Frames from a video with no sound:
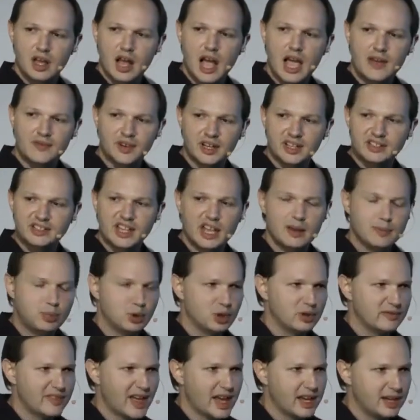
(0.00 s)
I have an
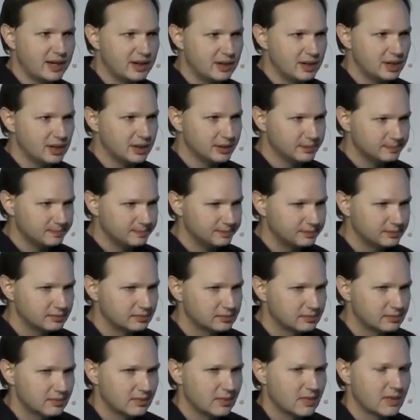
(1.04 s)
example of that here.
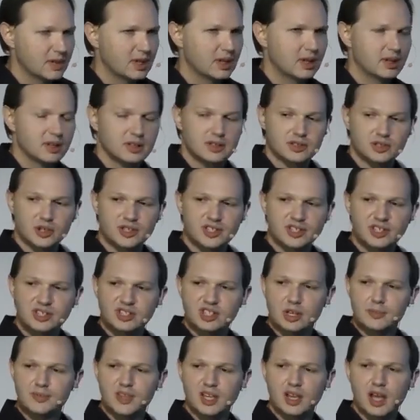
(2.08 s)
So this is
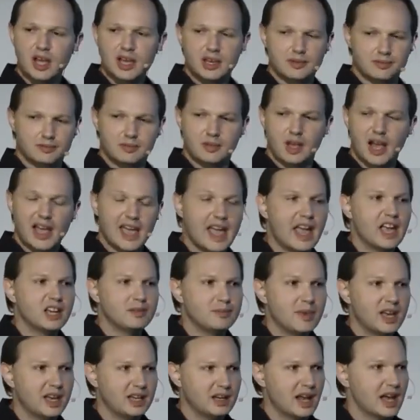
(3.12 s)
something I
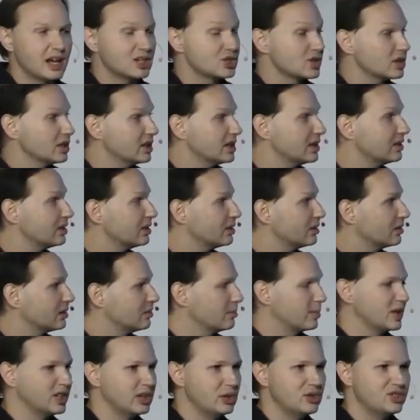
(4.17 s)
handmade, actually,
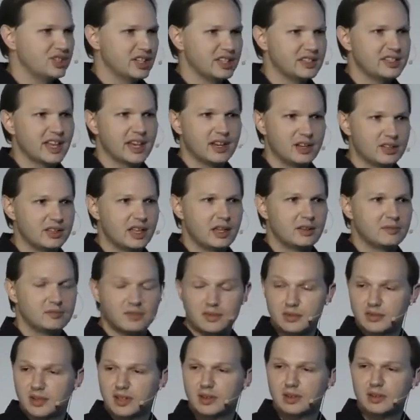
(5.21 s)
but using data
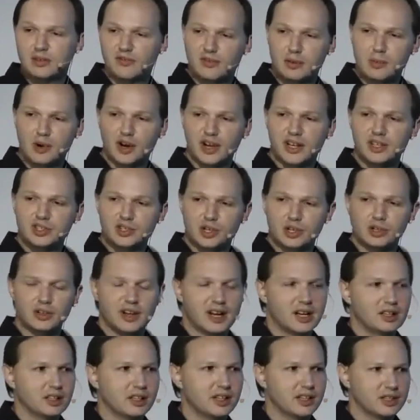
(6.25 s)
from our internal
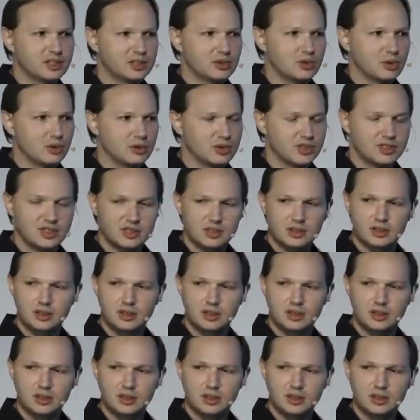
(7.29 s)
analytics tools.